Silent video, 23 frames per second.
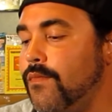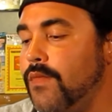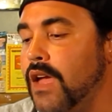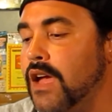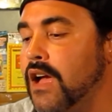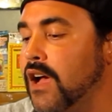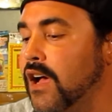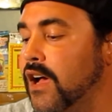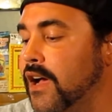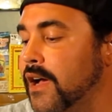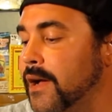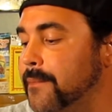
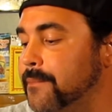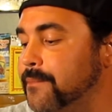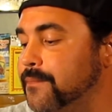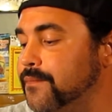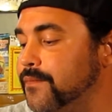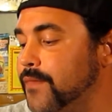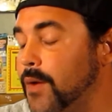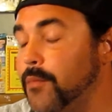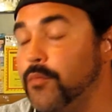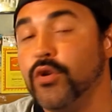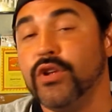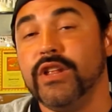I'm
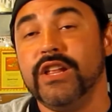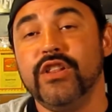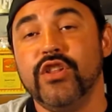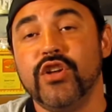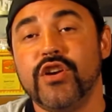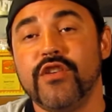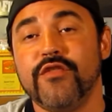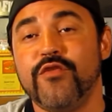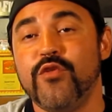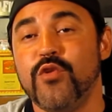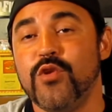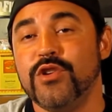really
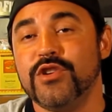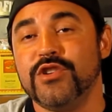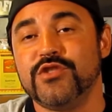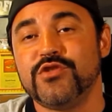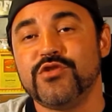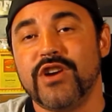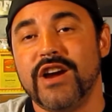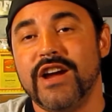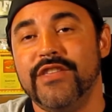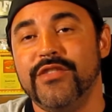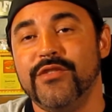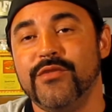looking forward to
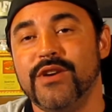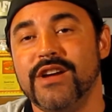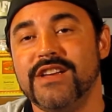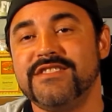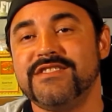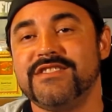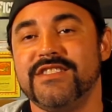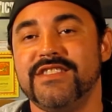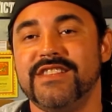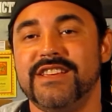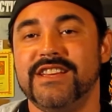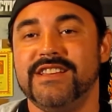trying the
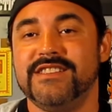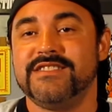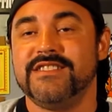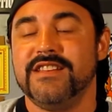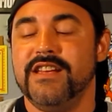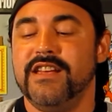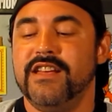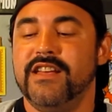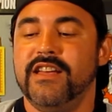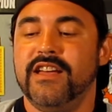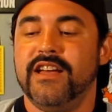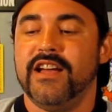rest of these.
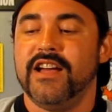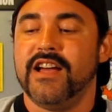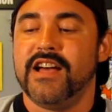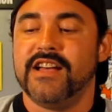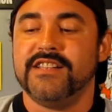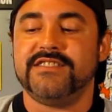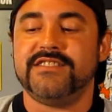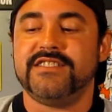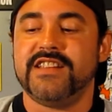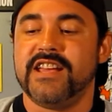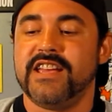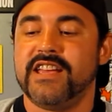
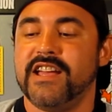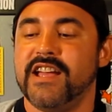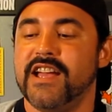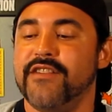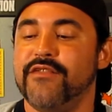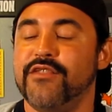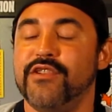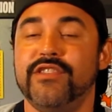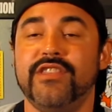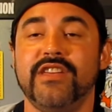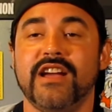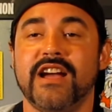It's taking
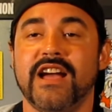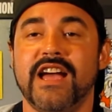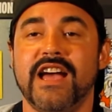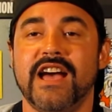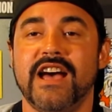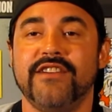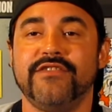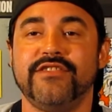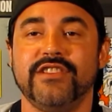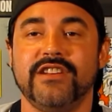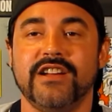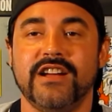everything I
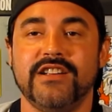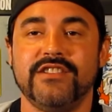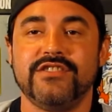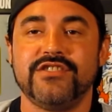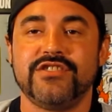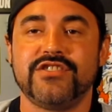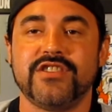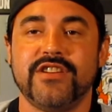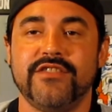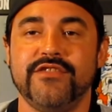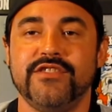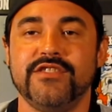have to not
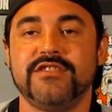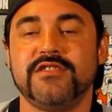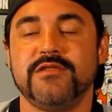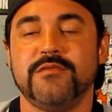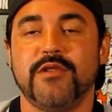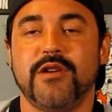just shove this in